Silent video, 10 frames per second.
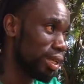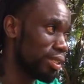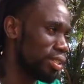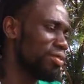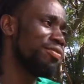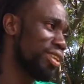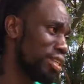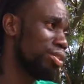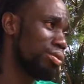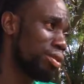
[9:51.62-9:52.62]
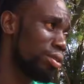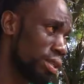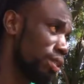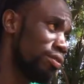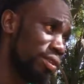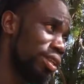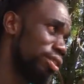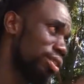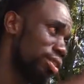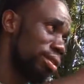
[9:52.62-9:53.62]
Yeah, it's village walk in the
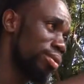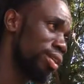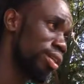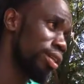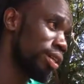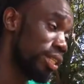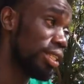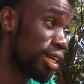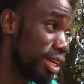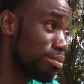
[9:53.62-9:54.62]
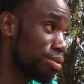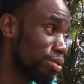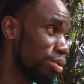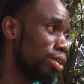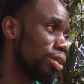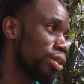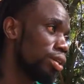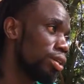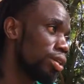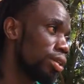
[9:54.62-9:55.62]
village, somewhere there at the camp.
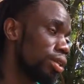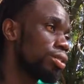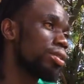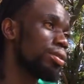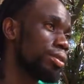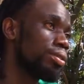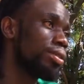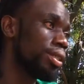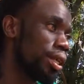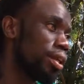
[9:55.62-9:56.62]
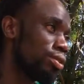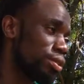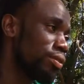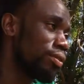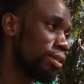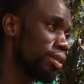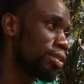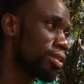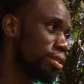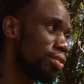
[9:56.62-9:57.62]
So, yeah, lots of
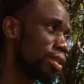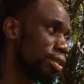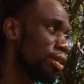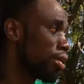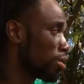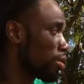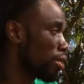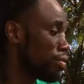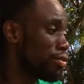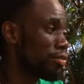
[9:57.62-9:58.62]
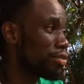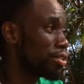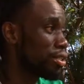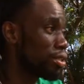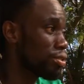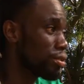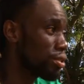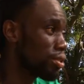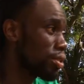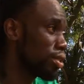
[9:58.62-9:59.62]
things you can. So, if you visit the
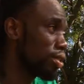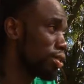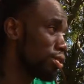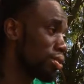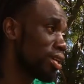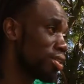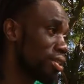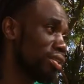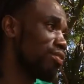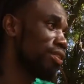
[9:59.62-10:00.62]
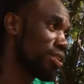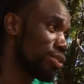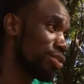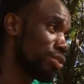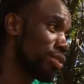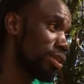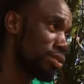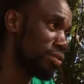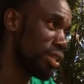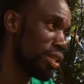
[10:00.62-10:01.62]
source, you can see different stories
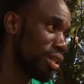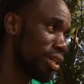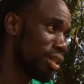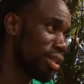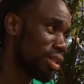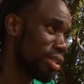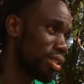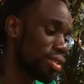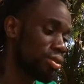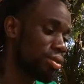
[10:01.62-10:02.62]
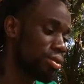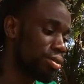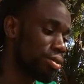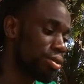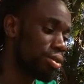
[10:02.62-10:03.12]
over there. So